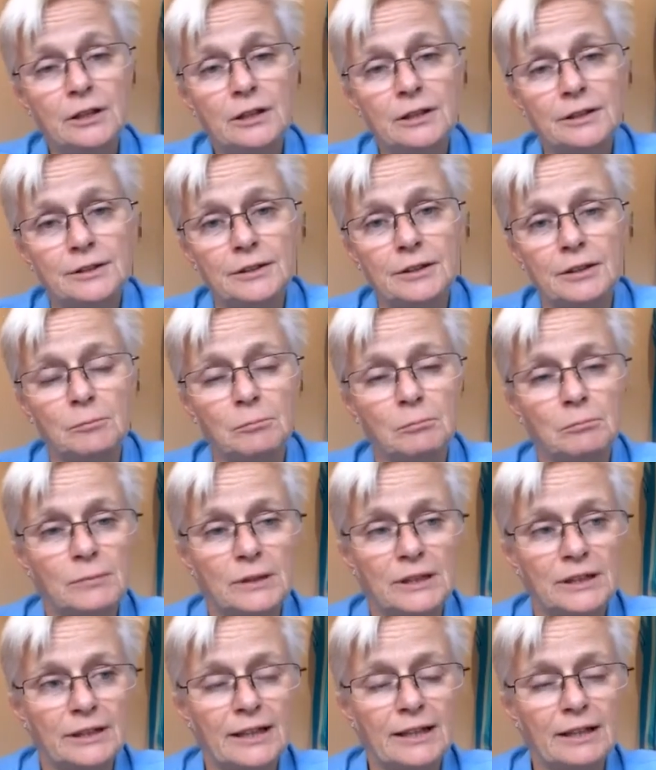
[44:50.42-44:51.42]

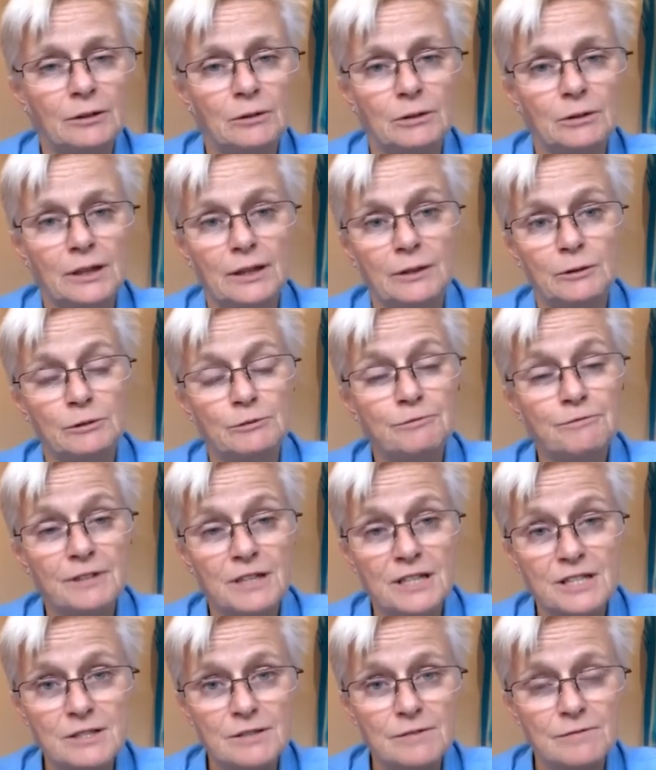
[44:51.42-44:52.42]
and how
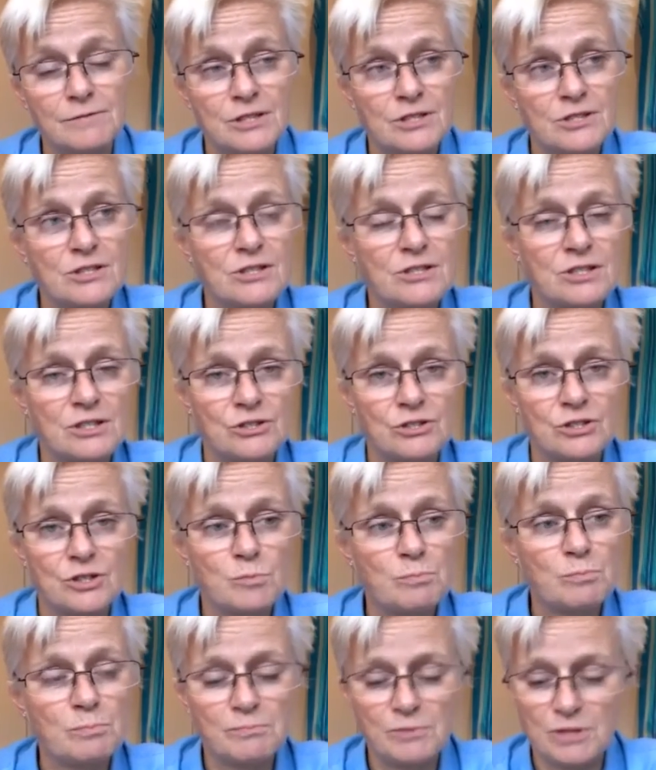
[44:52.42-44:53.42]
effective this is, and
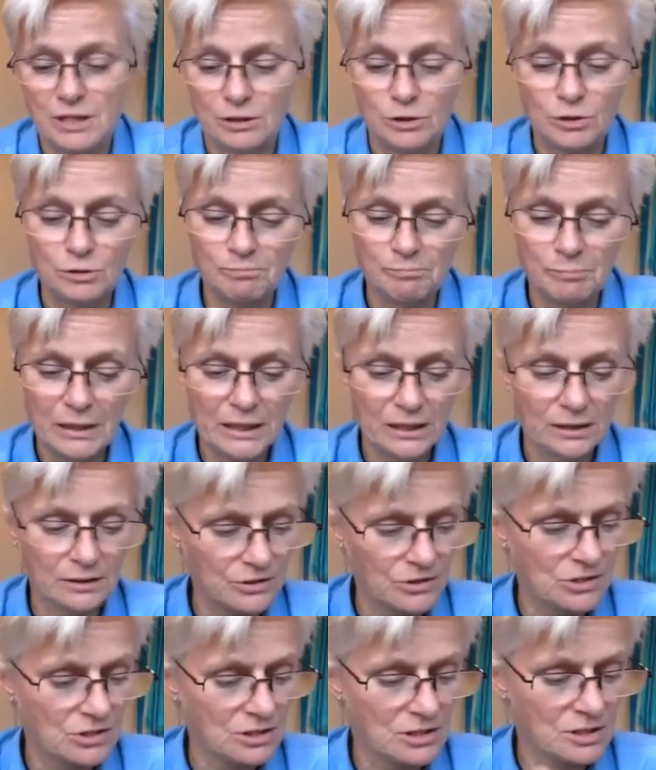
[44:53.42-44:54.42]
just saying, oh, ping,
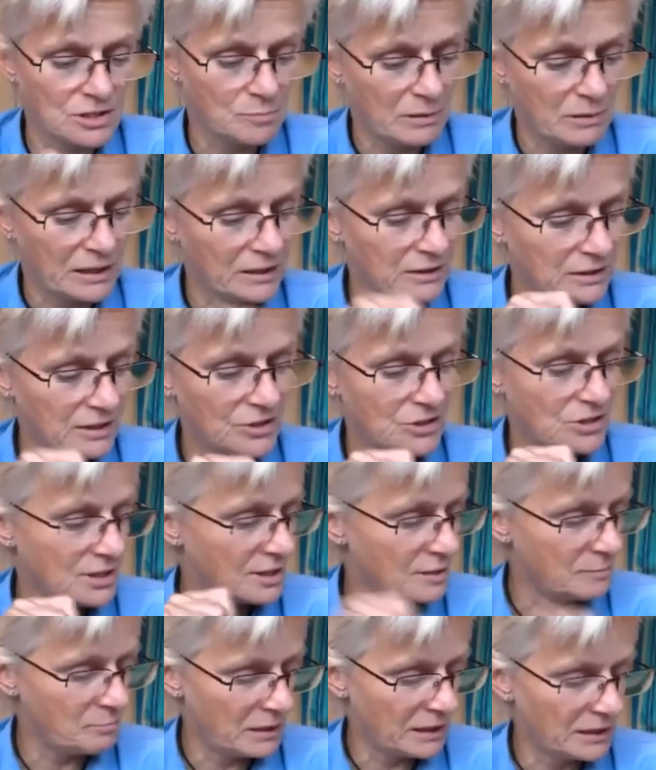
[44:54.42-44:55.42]
this is this, ping, that's
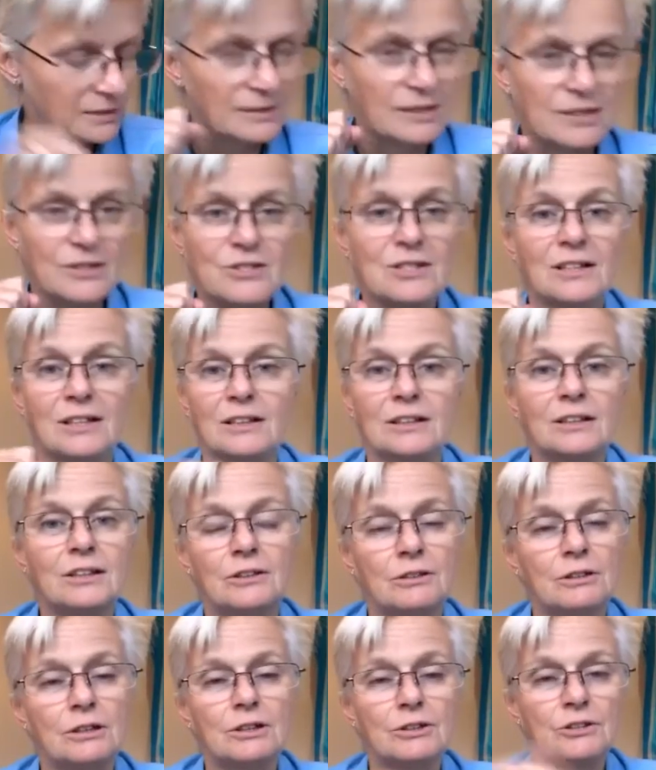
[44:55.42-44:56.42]
that, ping, that's that. You
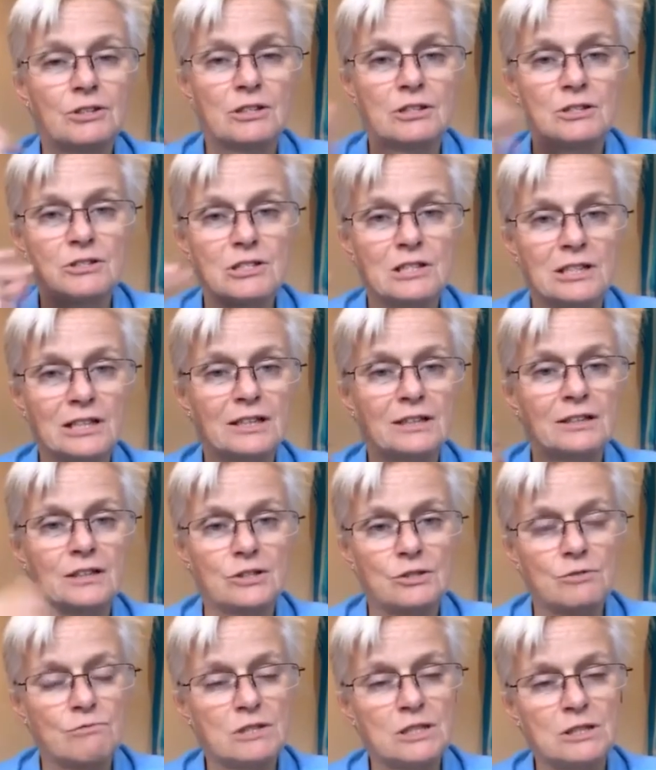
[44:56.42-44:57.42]
know, it's like,
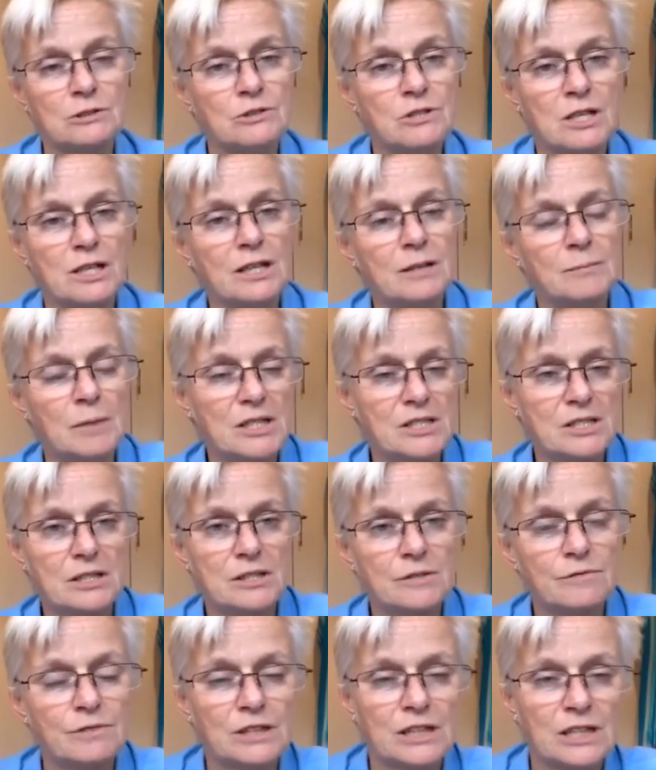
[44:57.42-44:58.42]
it's real-time
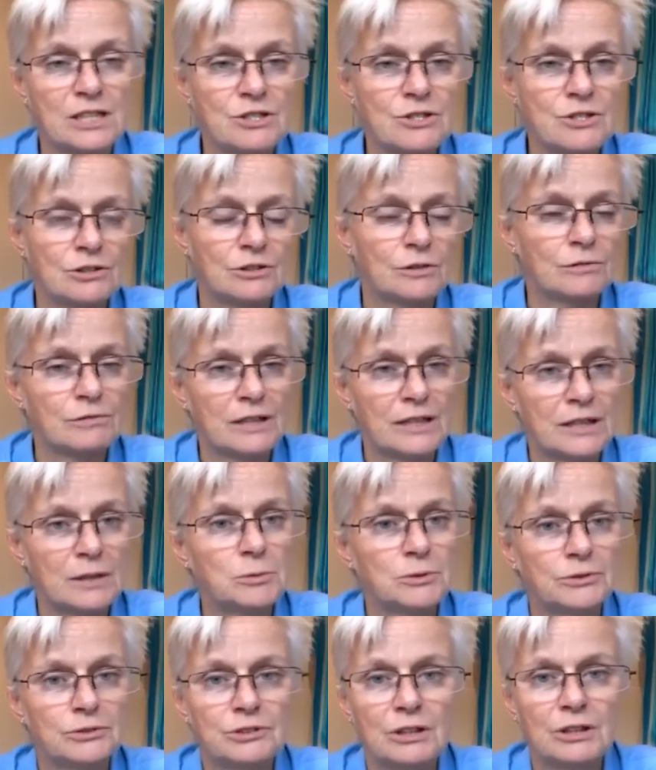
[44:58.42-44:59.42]
identification of
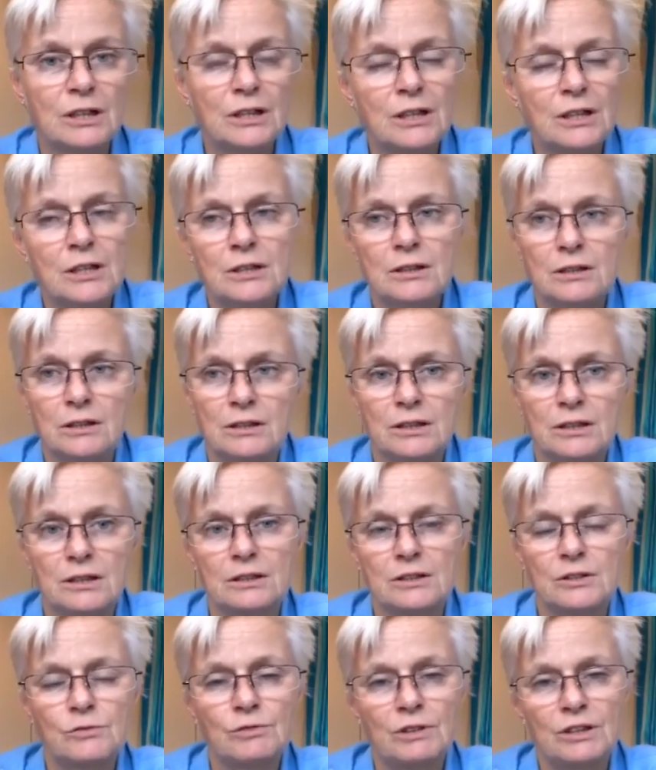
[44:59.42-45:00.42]
animals, and
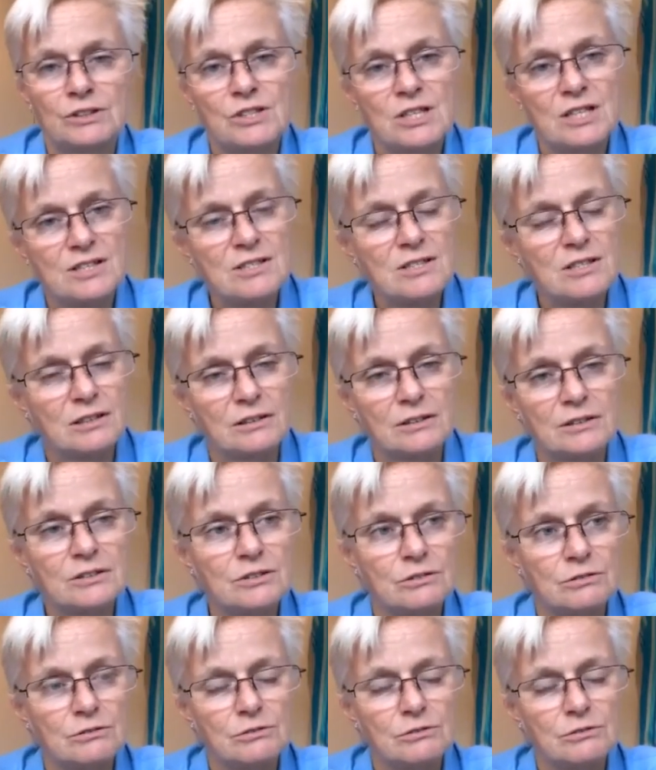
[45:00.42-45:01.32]
it's fantastic to